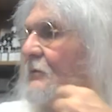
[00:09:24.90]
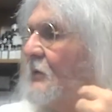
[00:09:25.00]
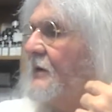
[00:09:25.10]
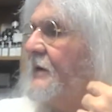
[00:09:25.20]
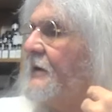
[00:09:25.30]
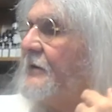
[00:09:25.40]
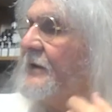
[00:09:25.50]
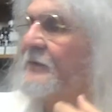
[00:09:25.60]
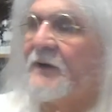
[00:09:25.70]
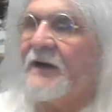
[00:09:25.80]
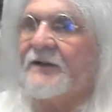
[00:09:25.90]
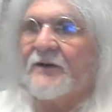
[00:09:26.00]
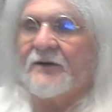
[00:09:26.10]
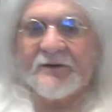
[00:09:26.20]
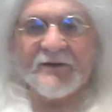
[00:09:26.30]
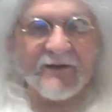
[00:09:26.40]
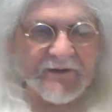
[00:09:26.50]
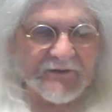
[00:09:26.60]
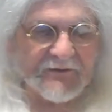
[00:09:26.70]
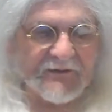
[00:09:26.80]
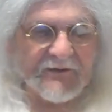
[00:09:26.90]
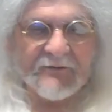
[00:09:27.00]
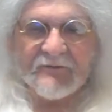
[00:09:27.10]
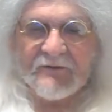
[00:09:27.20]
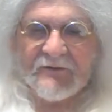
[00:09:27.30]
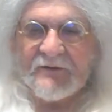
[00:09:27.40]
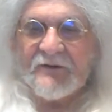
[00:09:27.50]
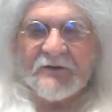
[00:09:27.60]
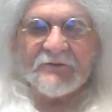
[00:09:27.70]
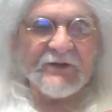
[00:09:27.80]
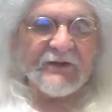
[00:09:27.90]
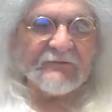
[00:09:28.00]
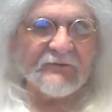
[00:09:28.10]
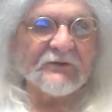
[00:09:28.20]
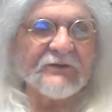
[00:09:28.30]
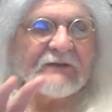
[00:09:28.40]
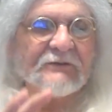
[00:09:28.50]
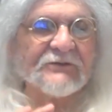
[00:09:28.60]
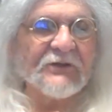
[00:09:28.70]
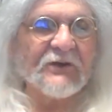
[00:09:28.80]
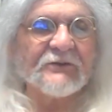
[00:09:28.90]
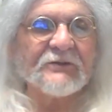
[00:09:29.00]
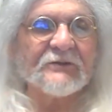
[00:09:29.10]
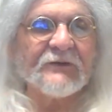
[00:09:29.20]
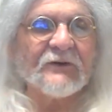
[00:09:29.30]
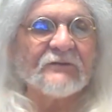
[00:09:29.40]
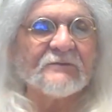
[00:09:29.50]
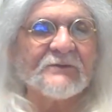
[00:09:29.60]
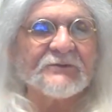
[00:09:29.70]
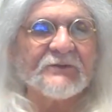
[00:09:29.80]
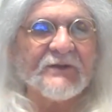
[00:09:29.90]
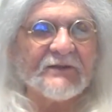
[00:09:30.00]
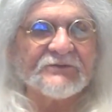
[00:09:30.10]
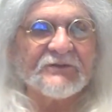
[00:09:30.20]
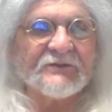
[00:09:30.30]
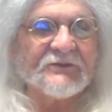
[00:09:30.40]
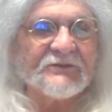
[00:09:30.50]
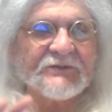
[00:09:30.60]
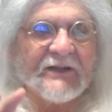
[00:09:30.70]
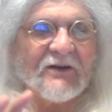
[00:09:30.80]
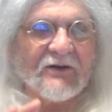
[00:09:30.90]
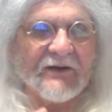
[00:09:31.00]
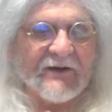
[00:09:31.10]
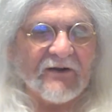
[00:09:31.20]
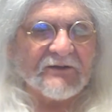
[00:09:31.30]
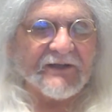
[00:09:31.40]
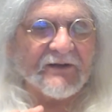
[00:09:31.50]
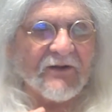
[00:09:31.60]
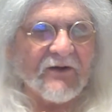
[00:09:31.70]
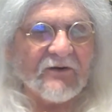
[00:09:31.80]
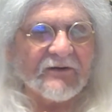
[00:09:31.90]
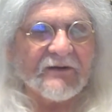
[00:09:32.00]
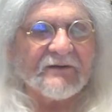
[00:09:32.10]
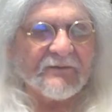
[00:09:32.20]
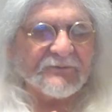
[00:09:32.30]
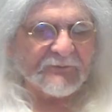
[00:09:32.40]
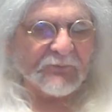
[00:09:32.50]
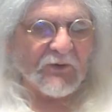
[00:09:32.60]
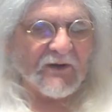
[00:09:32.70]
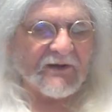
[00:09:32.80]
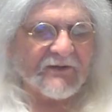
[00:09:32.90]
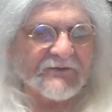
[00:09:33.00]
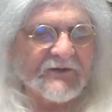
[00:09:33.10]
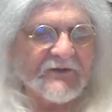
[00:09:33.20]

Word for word: Well, here, get mine on. And uh, do you ever do you ever charge your phone, Mr. Announcer? You uh, stay yes. on it all day long, and I'm surprised.